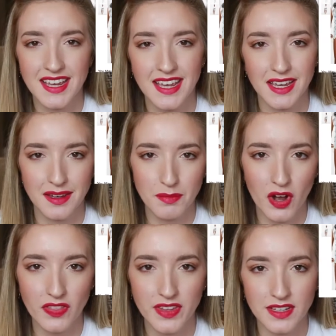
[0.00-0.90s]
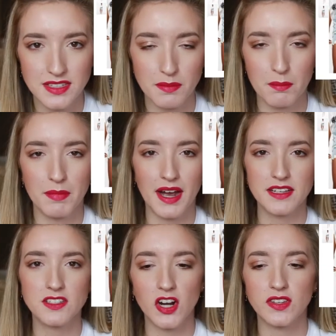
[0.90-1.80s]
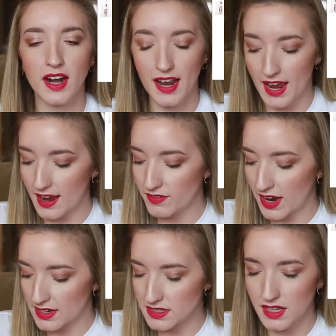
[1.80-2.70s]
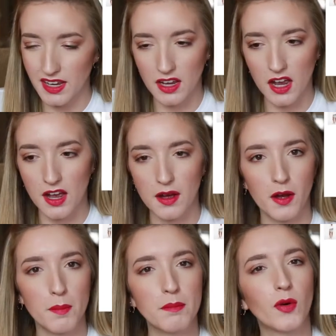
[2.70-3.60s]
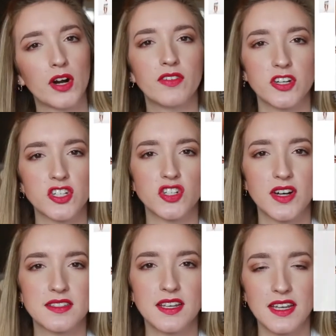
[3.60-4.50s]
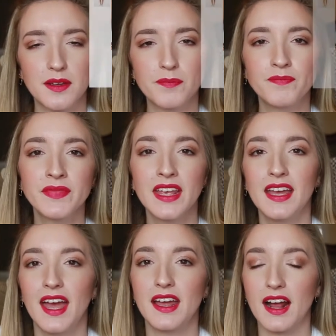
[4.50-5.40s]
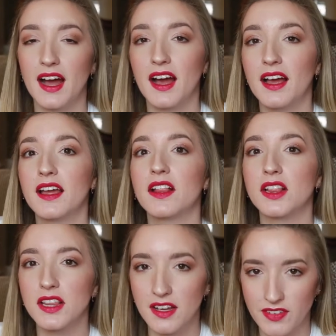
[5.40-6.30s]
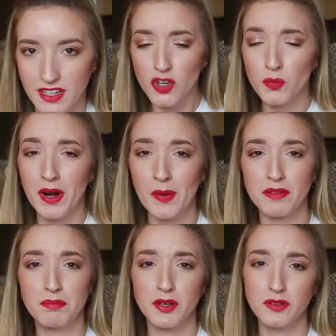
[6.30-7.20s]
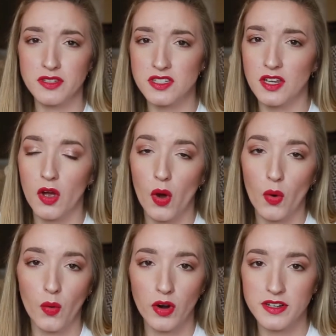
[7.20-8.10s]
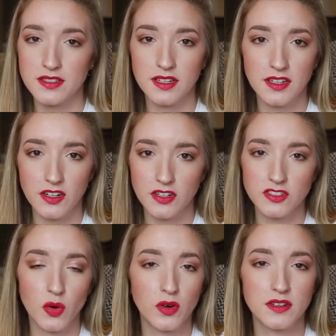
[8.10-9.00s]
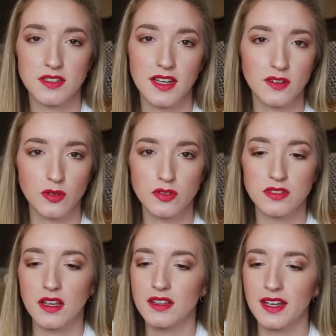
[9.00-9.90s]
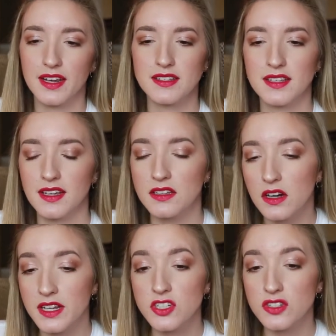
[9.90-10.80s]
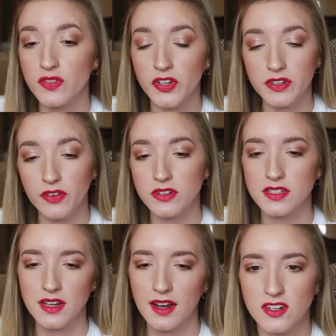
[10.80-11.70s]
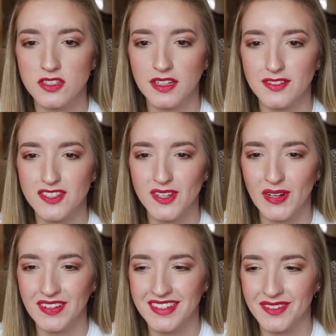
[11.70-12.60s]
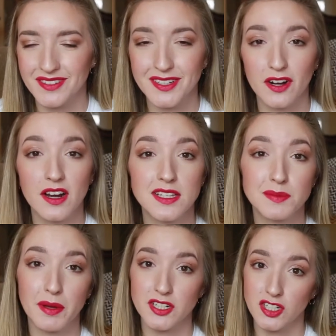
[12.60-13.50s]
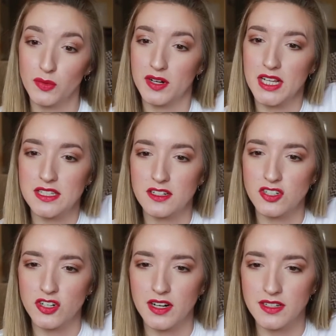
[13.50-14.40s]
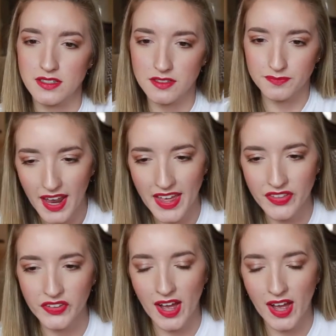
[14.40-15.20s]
hem on this. My skirt that I have has like more of a distressed hem, and I love it. You can wear it with boots or sneakers or sandals. Like I said, it's just really versatile. I just love a solid denim skirt, especially when it's distressed. And the